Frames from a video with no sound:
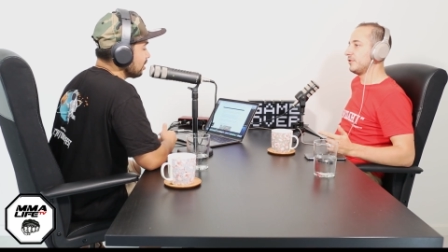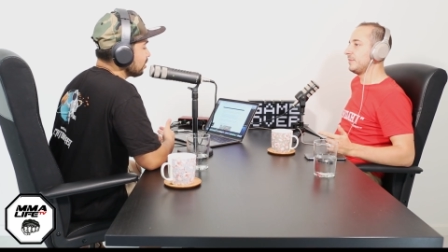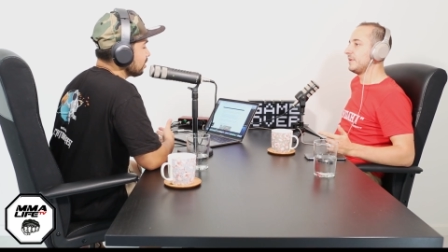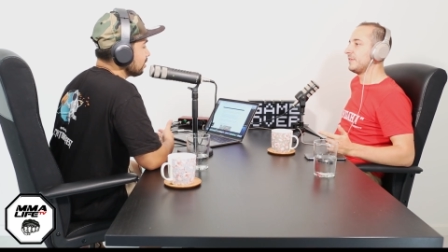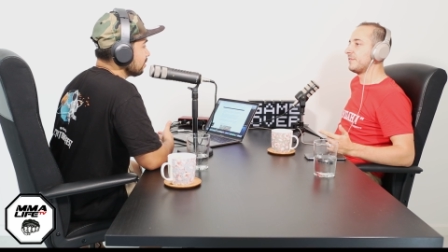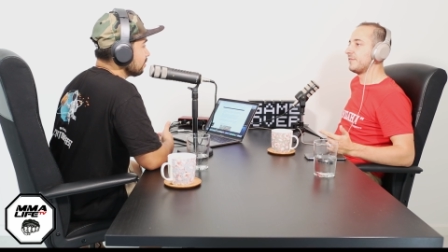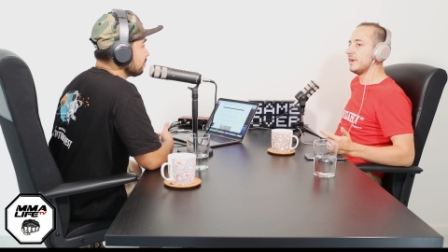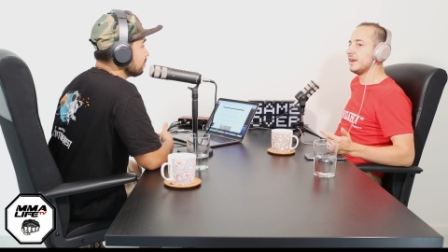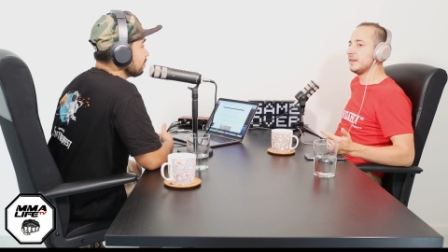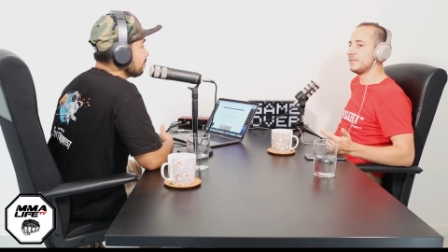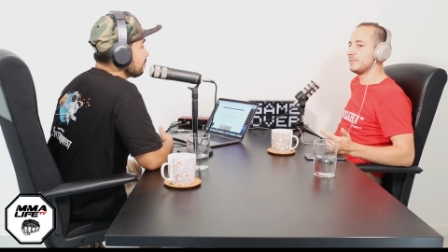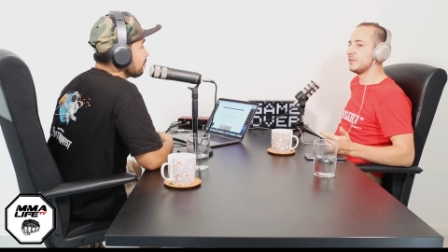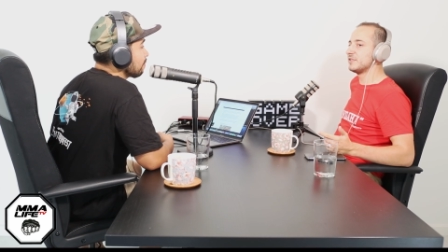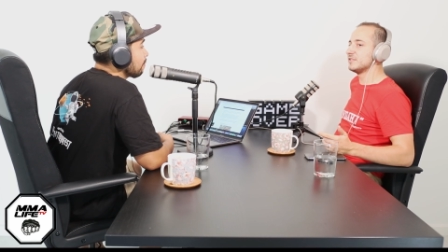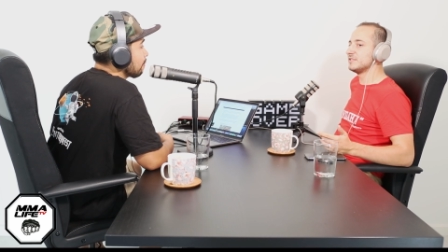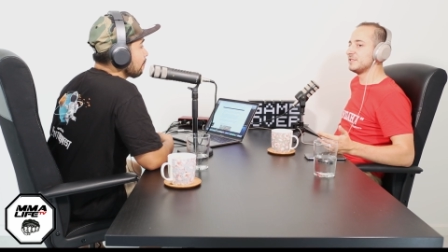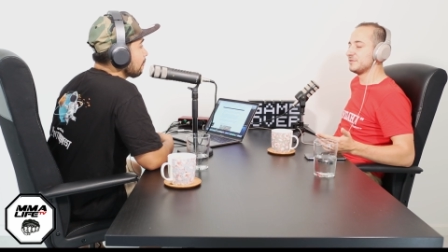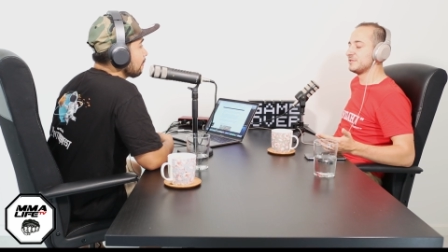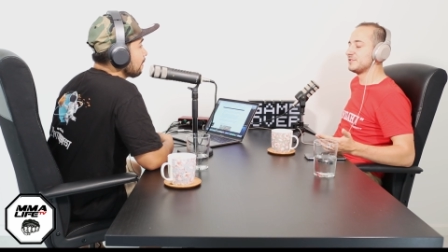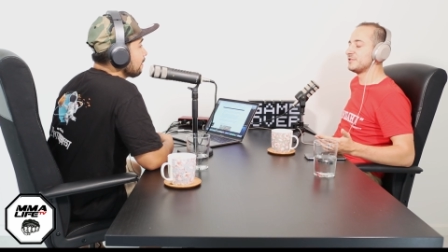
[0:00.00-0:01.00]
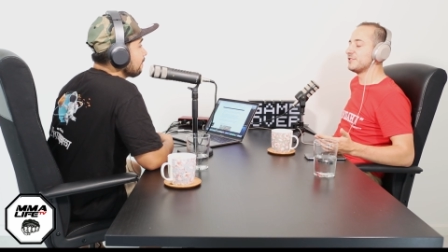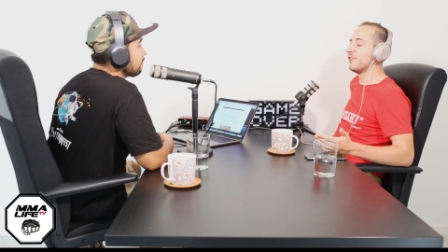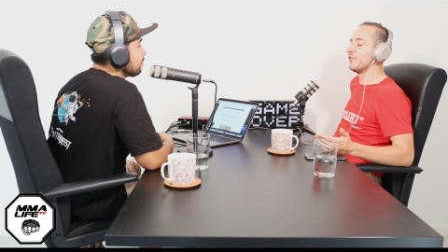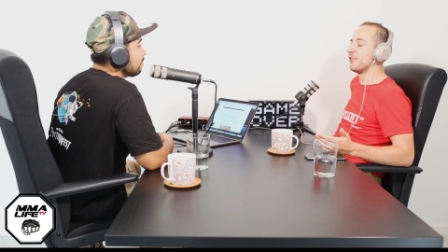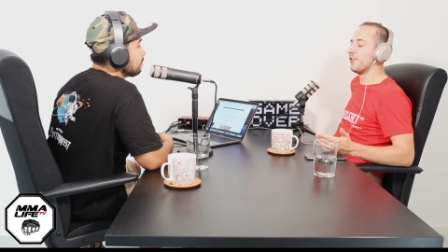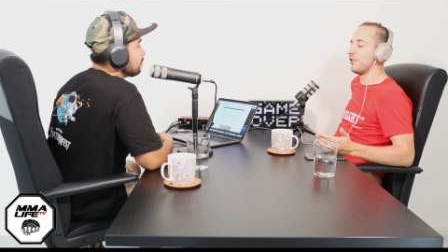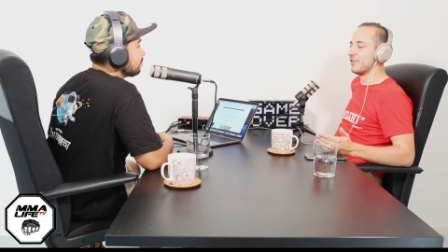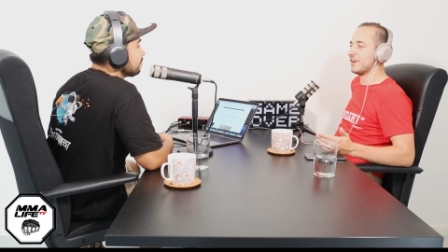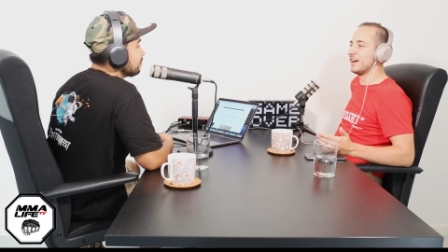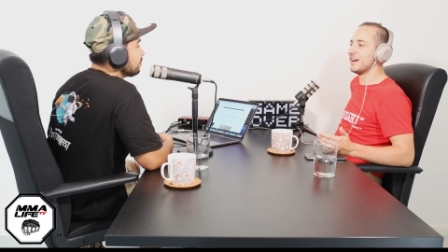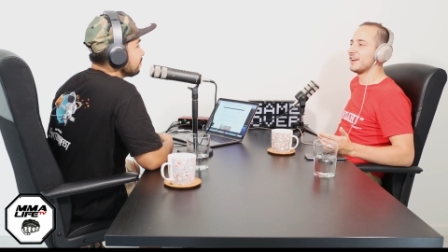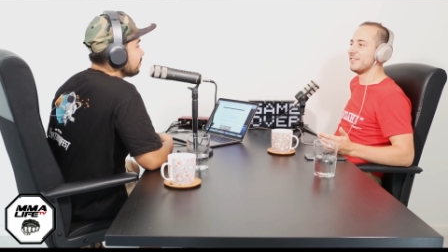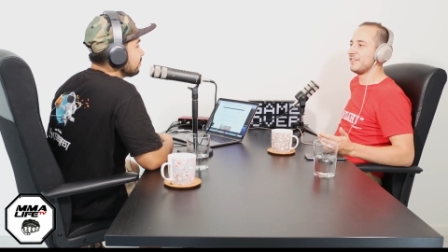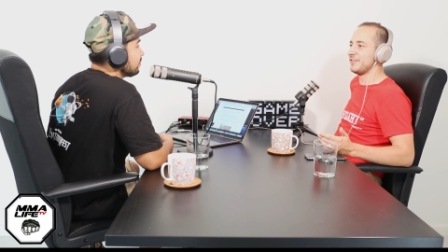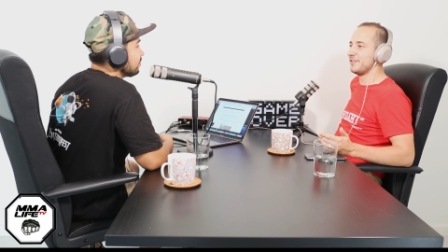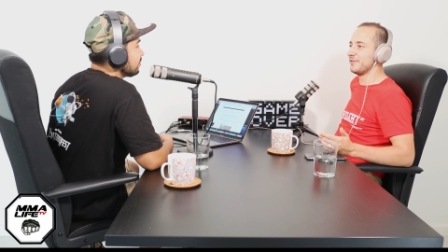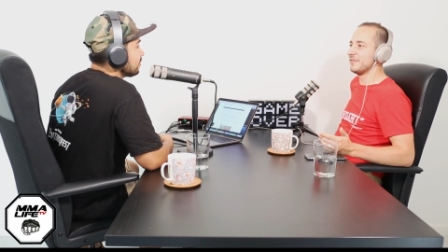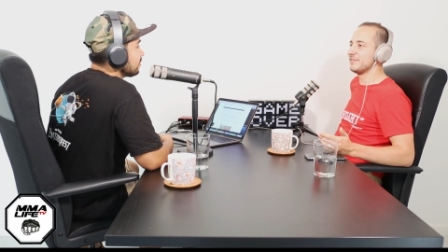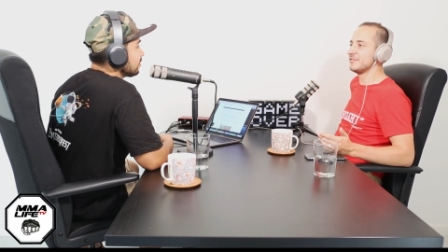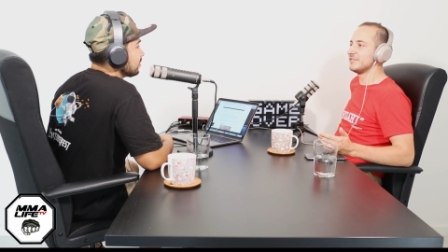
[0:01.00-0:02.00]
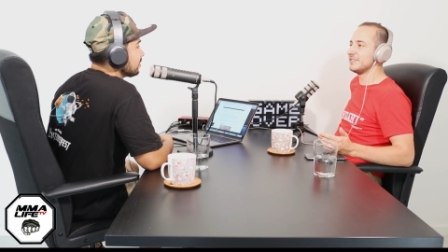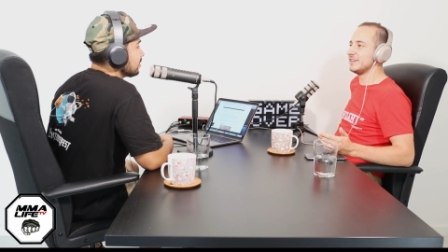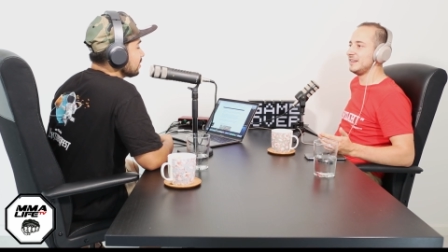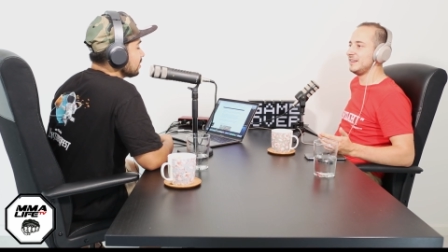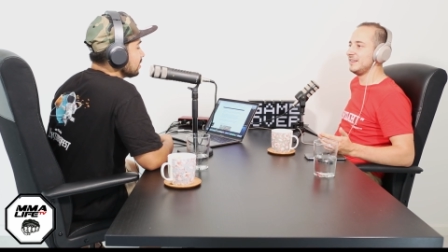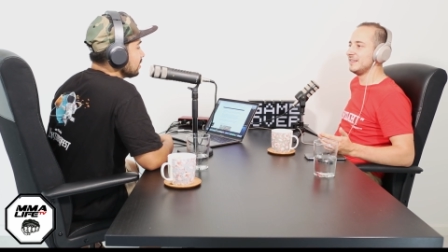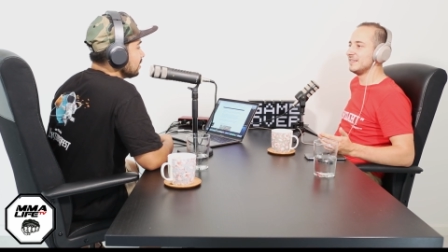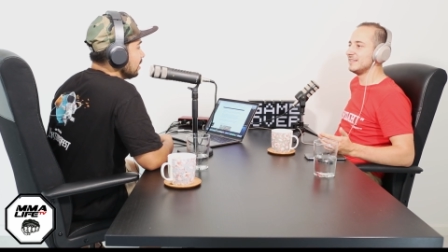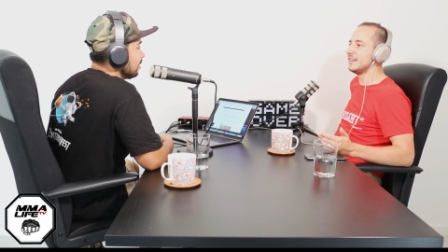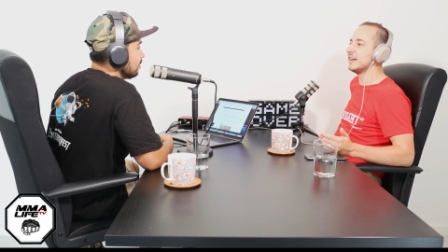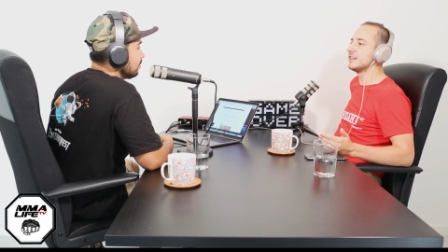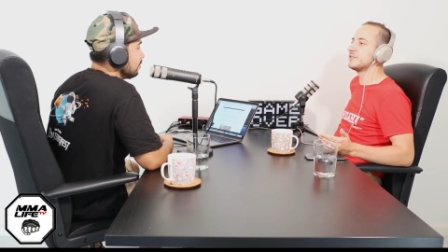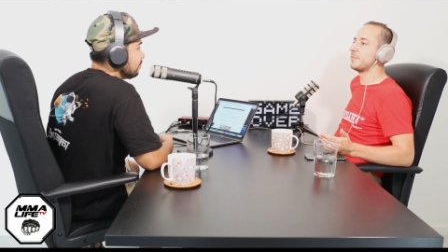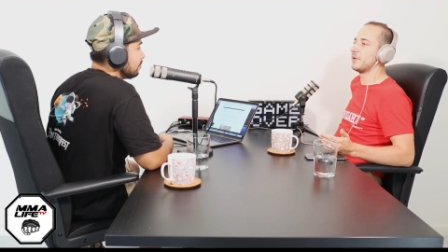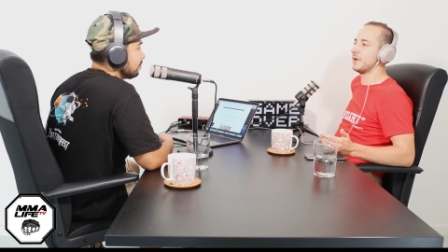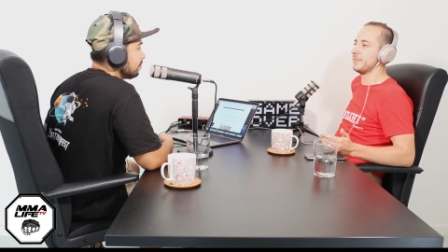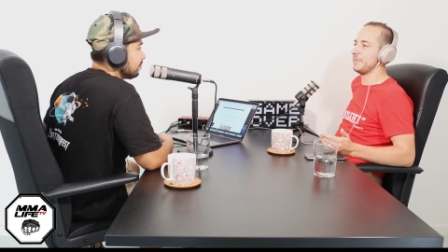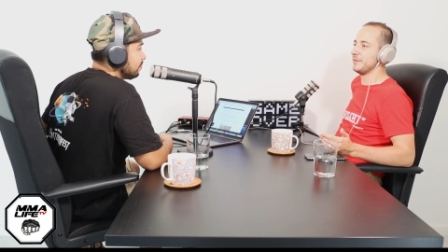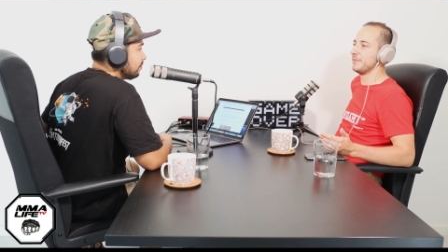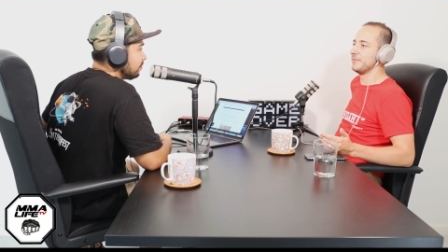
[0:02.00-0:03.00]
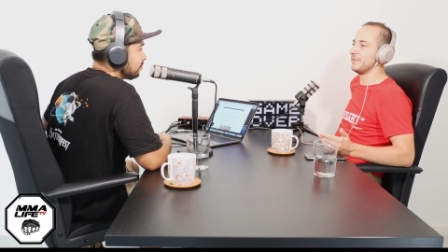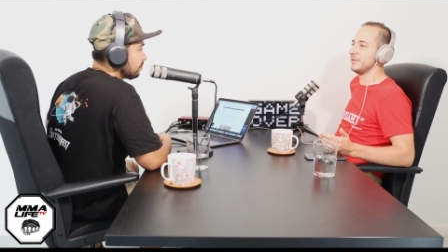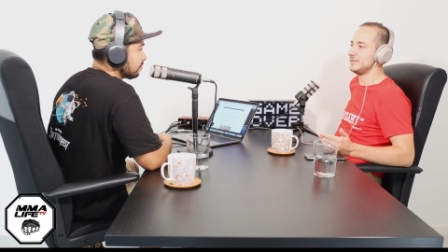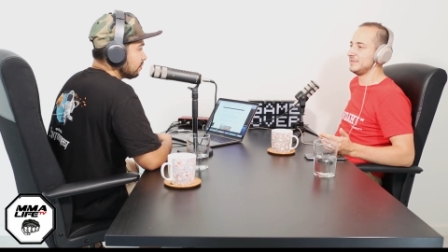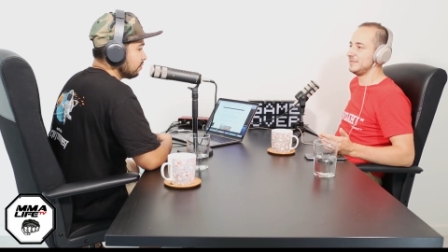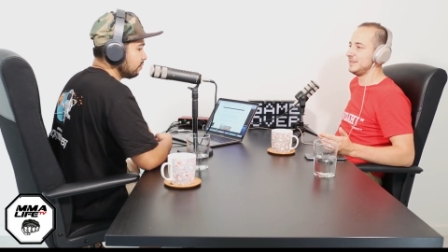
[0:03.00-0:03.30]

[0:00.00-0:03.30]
to, be fair, because it was so long out of the UFC, yeah. that's probably people were